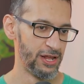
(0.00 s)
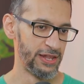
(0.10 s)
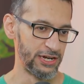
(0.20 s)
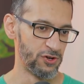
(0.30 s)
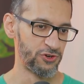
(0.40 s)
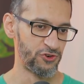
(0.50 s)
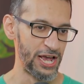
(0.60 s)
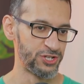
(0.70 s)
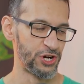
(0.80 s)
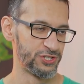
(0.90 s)
Like, don't
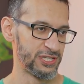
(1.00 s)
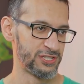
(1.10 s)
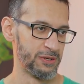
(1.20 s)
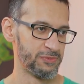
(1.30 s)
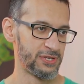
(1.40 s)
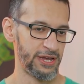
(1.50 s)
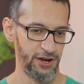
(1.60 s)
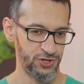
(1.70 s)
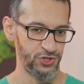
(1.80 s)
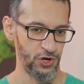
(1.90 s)
crash our systems.
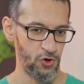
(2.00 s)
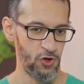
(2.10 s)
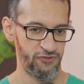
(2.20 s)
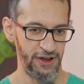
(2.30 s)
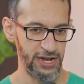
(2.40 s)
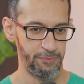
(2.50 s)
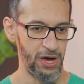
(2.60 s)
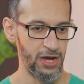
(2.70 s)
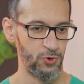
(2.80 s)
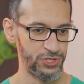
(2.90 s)
Here's your goal, find a
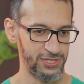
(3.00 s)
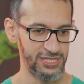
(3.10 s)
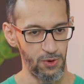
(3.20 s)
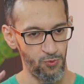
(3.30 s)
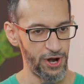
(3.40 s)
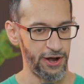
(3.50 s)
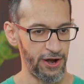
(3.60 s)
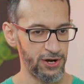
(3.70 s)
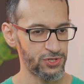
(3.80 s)
bug, which is somewhere here.